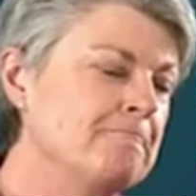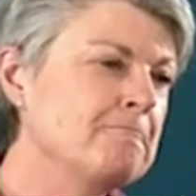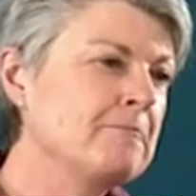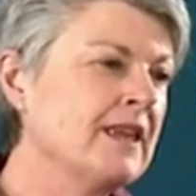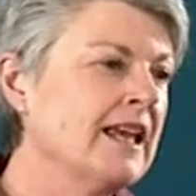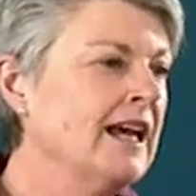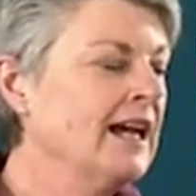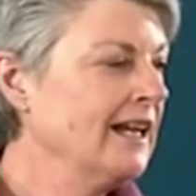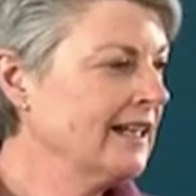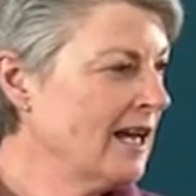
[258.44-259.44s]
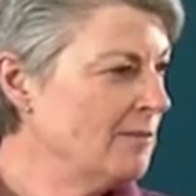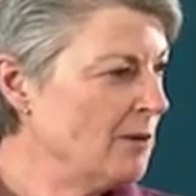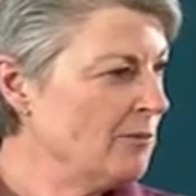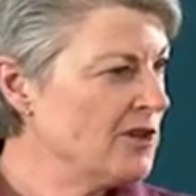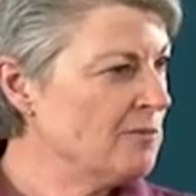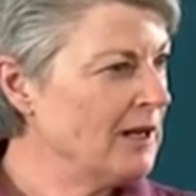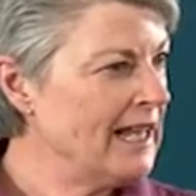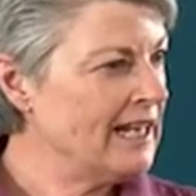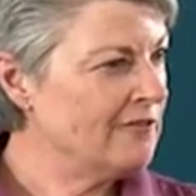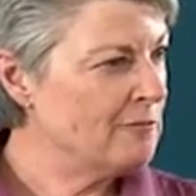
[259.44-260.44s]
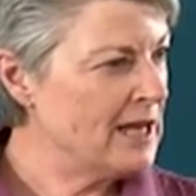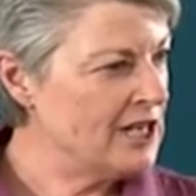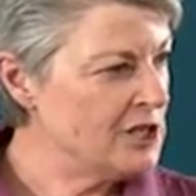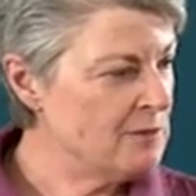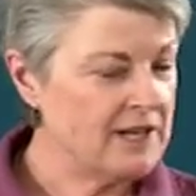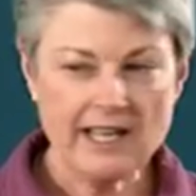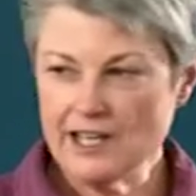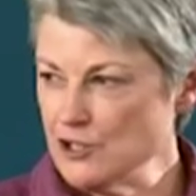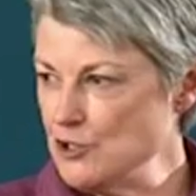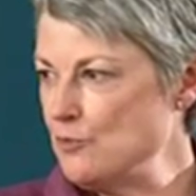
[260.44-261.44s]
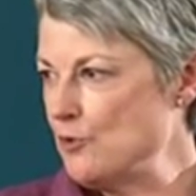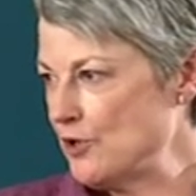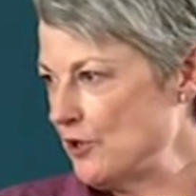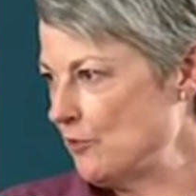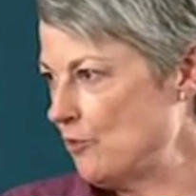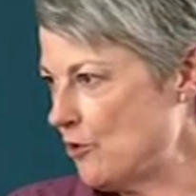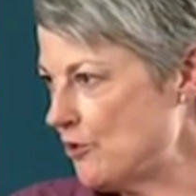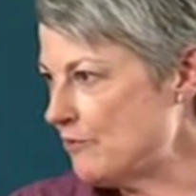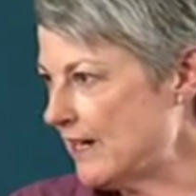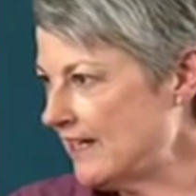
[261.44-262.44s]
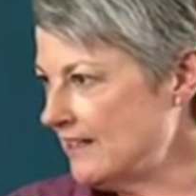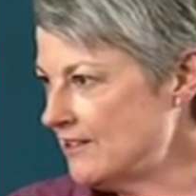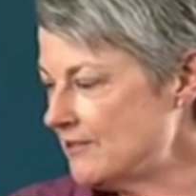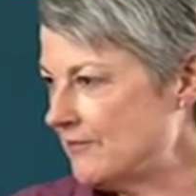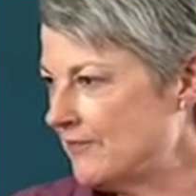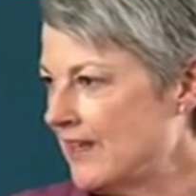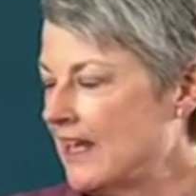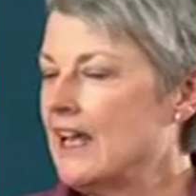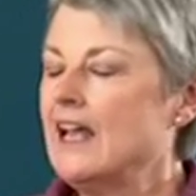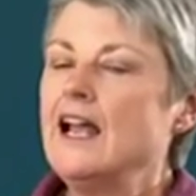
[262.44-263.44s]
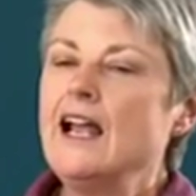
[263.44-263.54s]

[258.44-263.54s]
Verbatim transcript: The instructor should inform the candidates that the aim of the session is to improve the